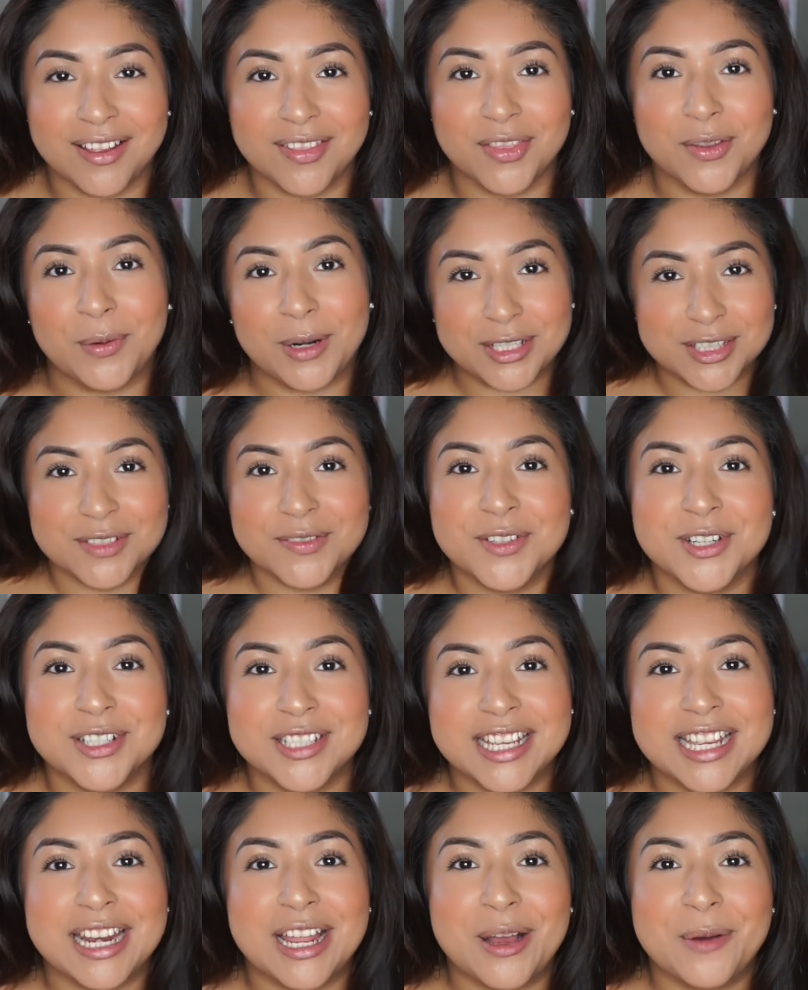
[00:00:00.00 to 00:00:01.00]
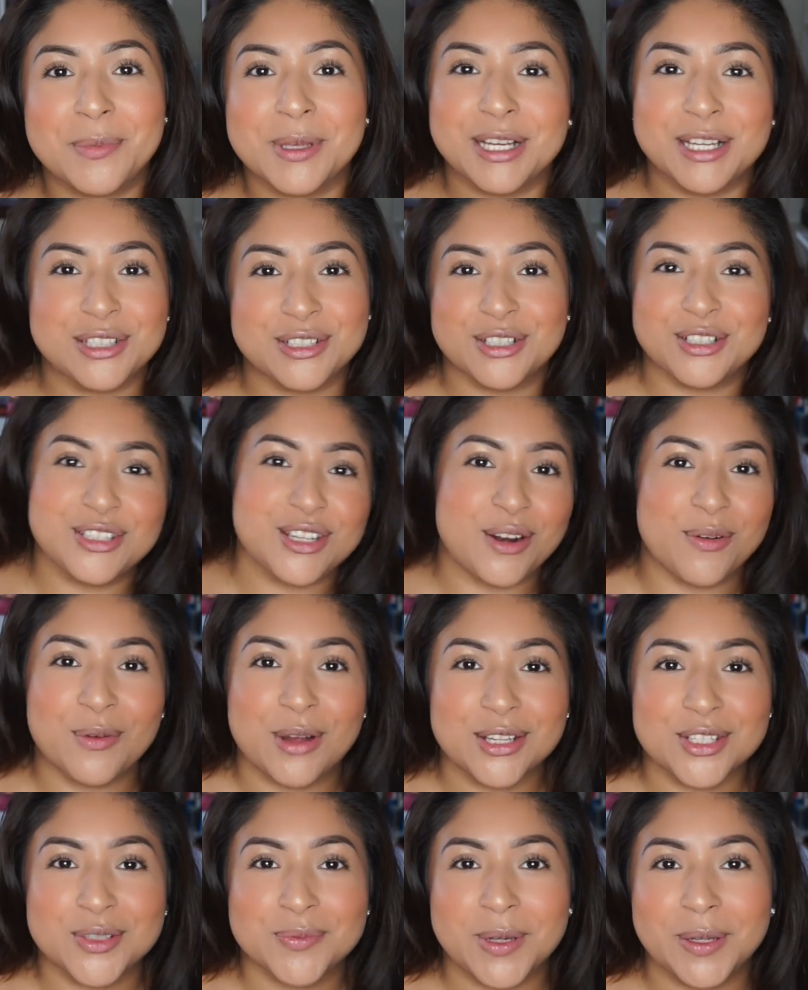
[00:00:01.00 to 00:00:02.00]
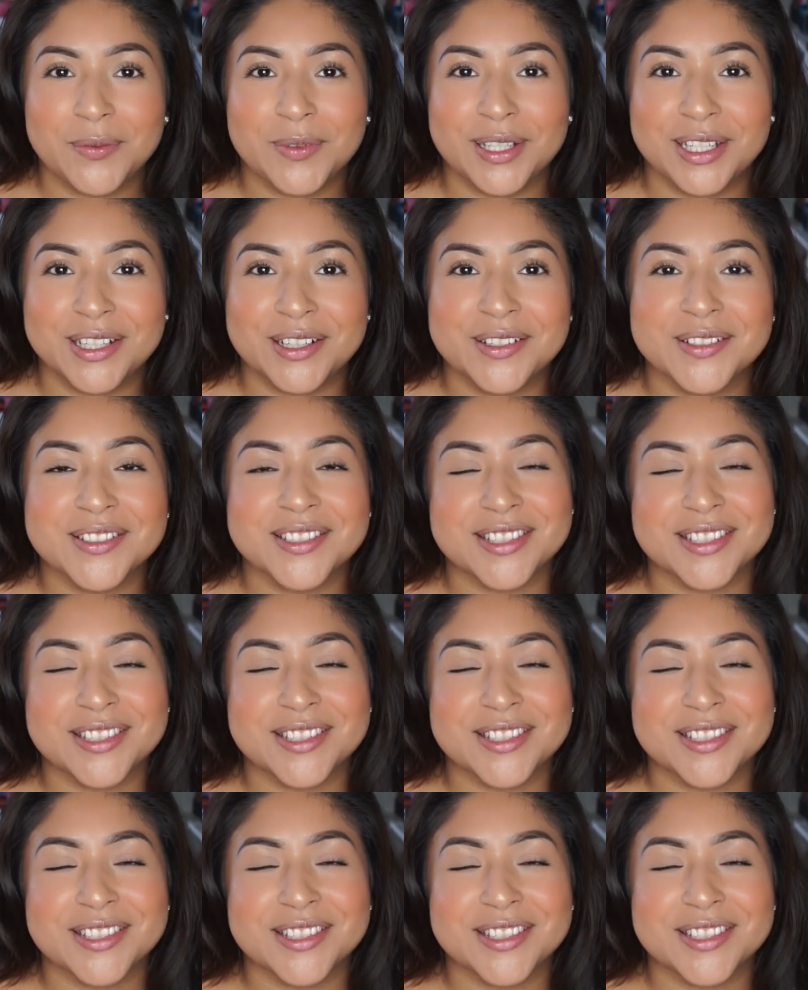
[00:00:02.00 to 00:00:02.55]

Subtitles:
the rest of your day now because you're done watching my videos.